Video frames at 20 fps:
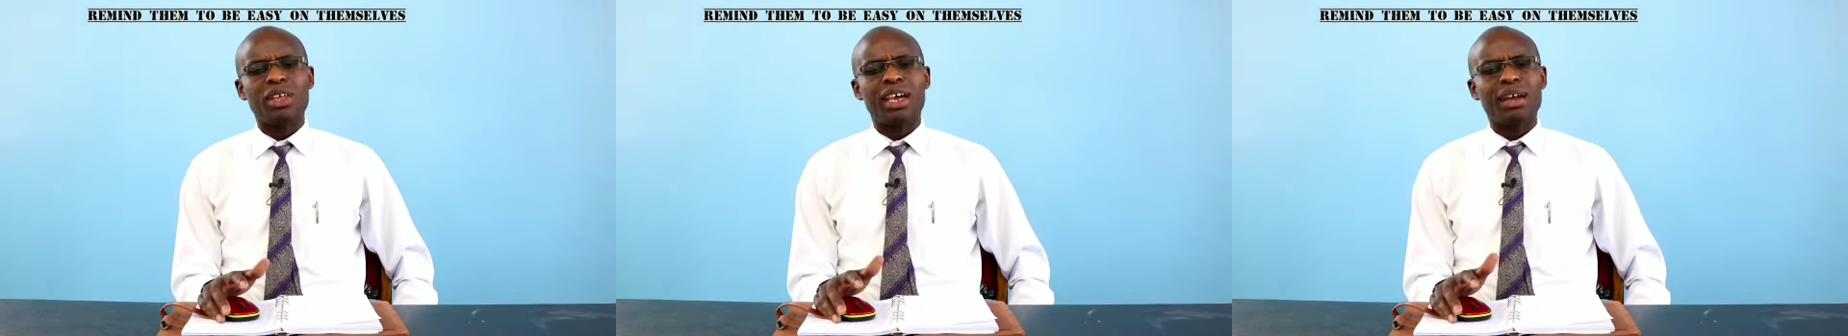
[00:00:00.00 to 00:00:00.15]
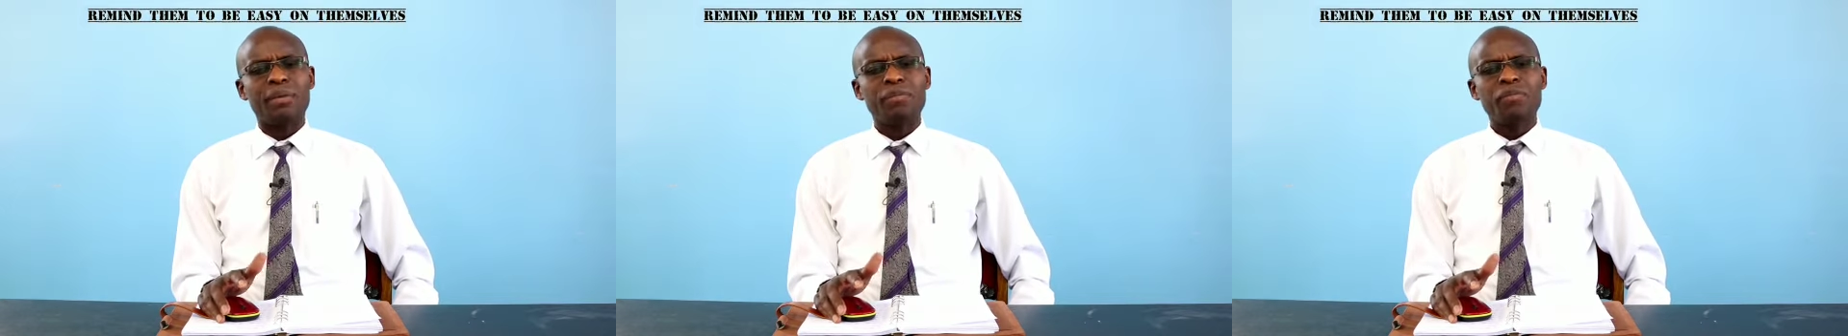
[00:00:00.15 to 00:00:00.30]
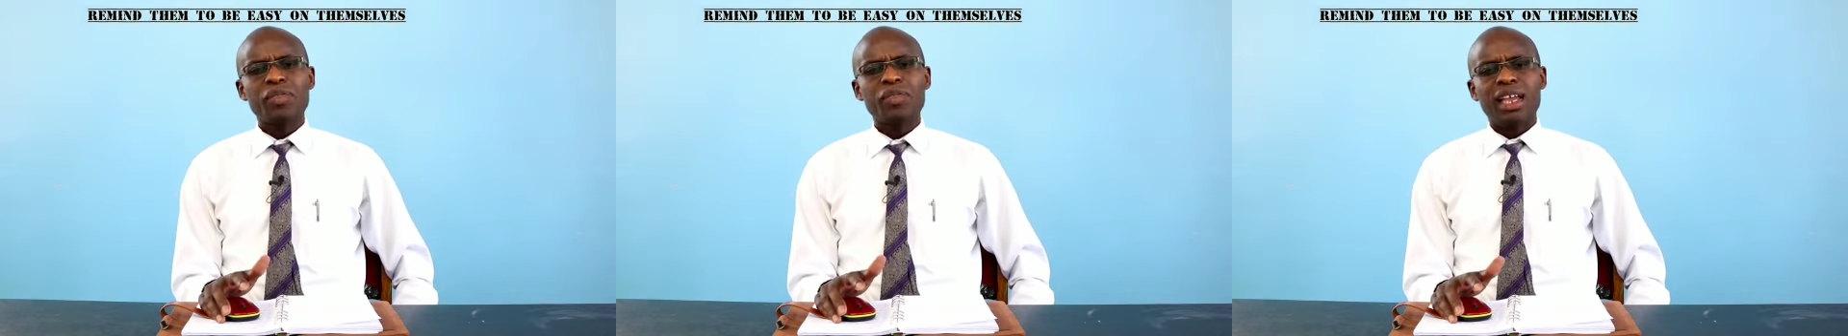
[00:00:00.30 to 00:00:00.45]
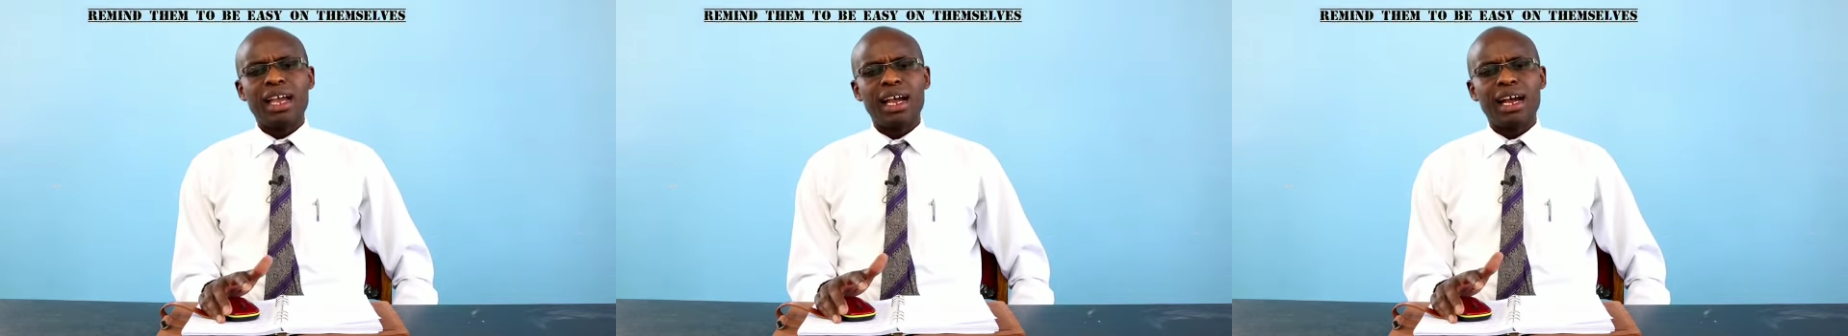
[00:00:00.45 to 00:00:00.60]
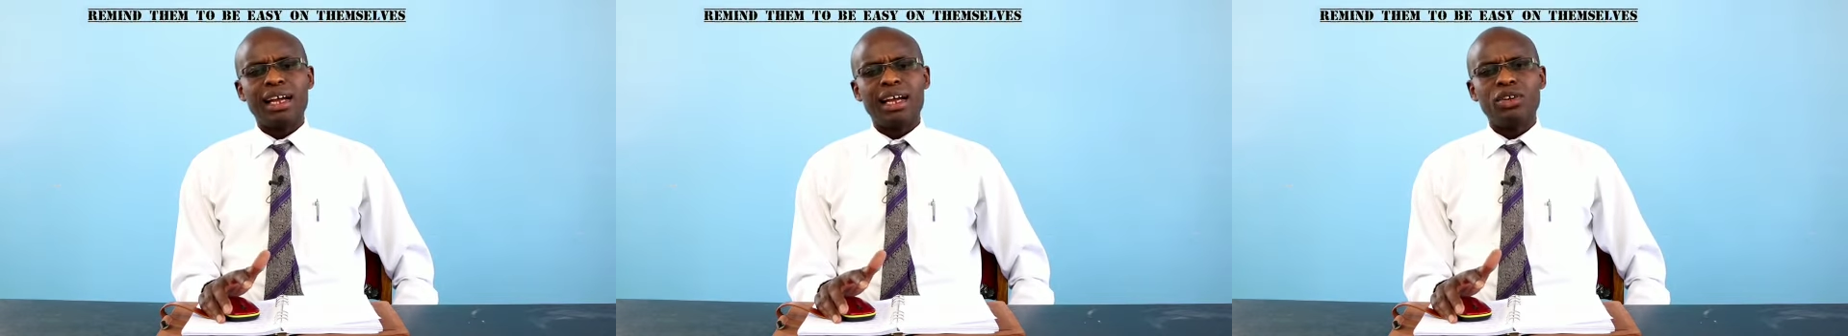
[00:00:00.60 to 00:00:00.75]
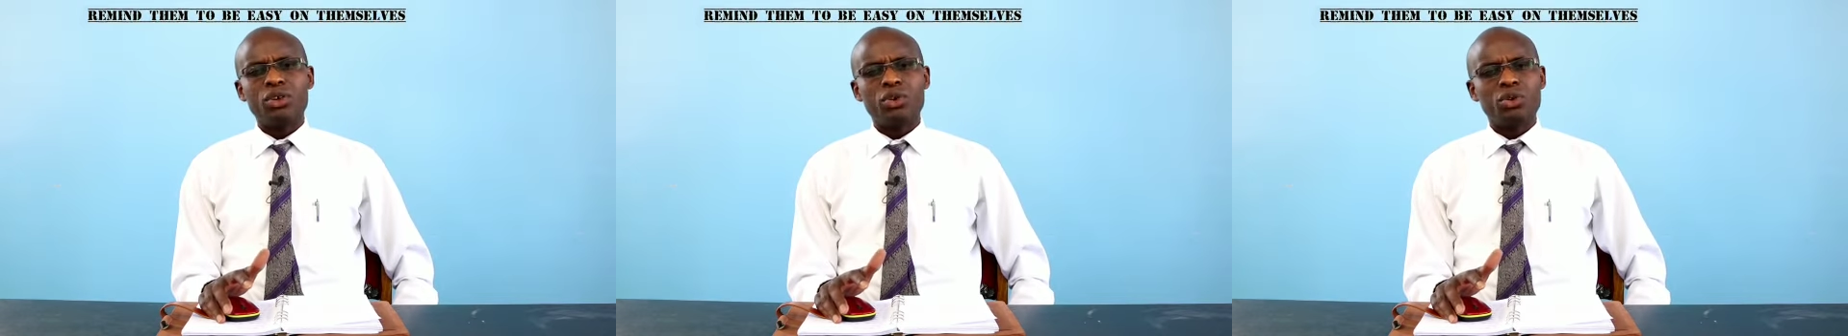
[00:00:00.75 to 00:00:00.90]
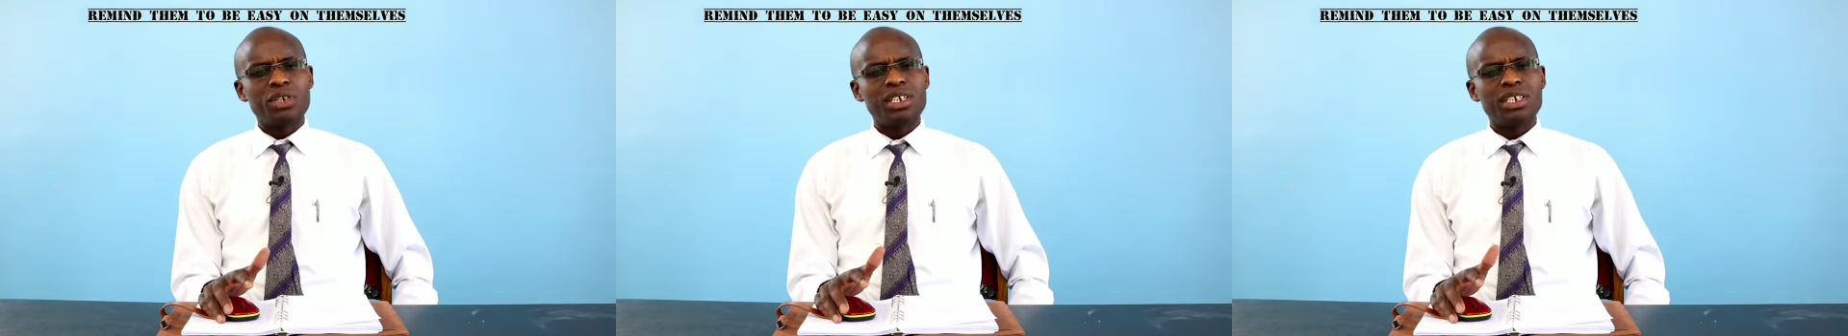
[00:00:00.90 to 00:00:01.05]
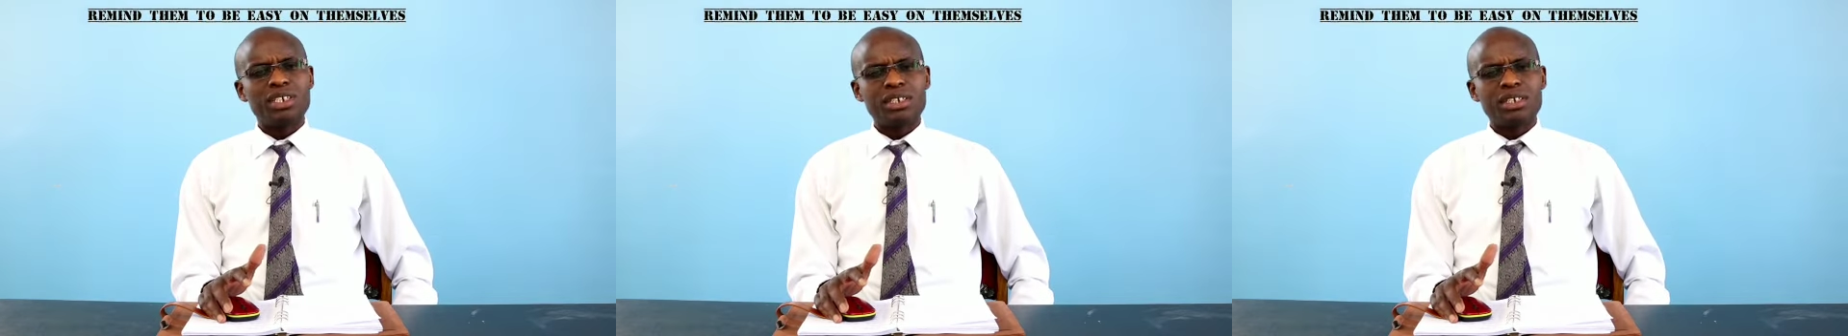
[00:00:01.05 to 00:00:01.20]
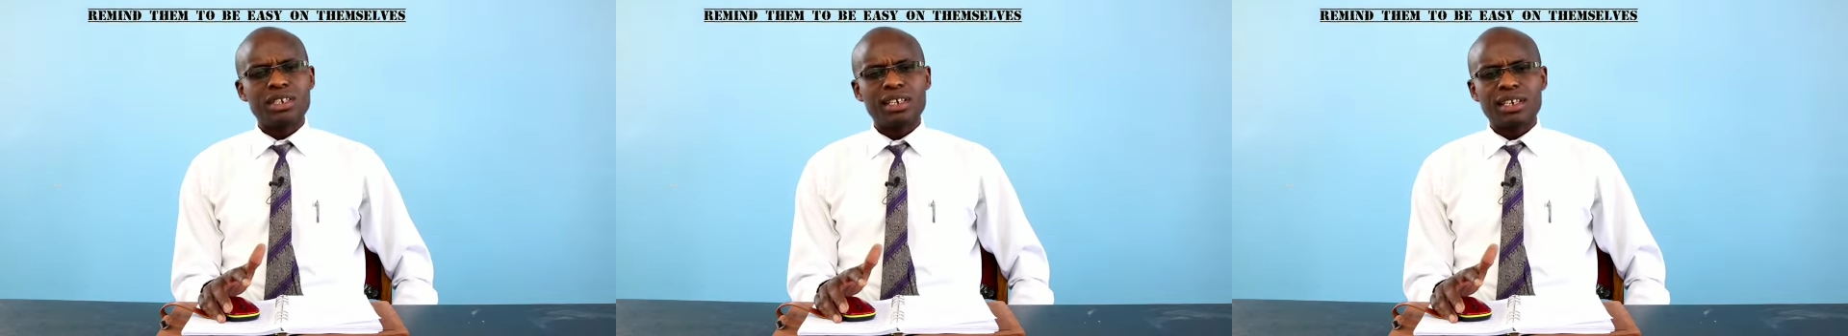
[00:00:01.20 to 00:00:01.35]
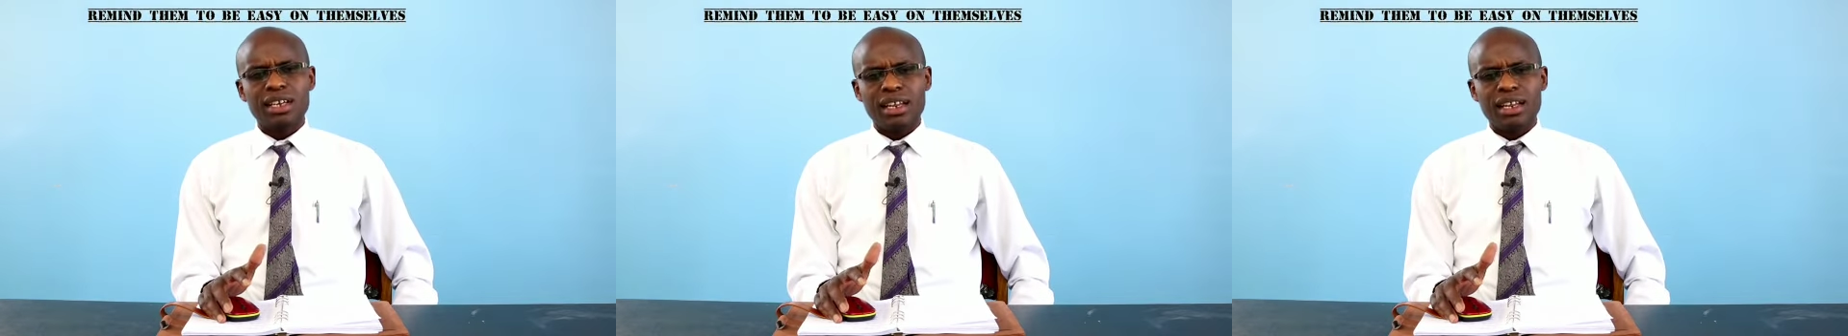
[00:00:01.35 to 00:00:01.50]

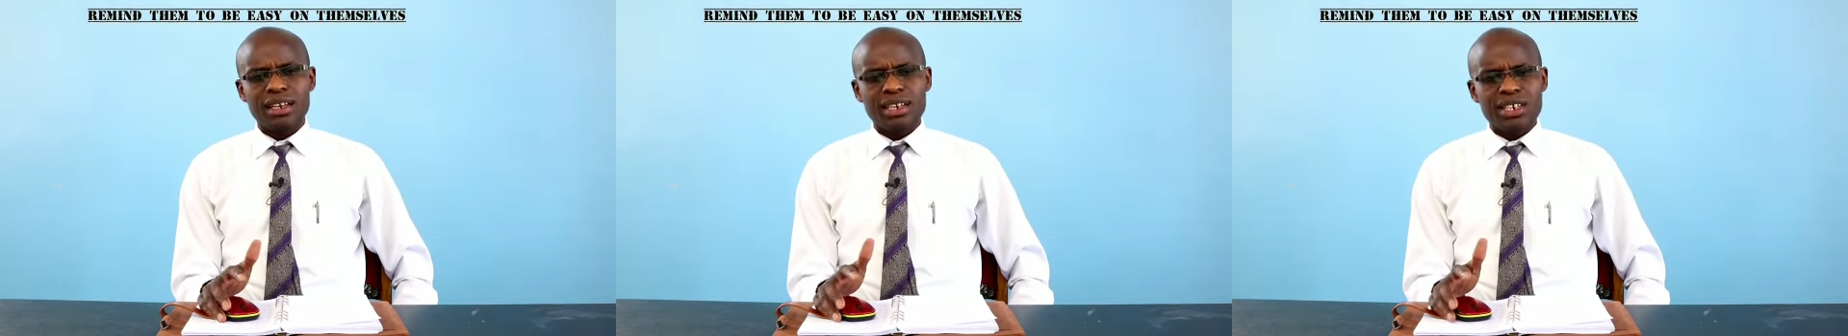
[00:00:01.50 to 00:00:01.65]
the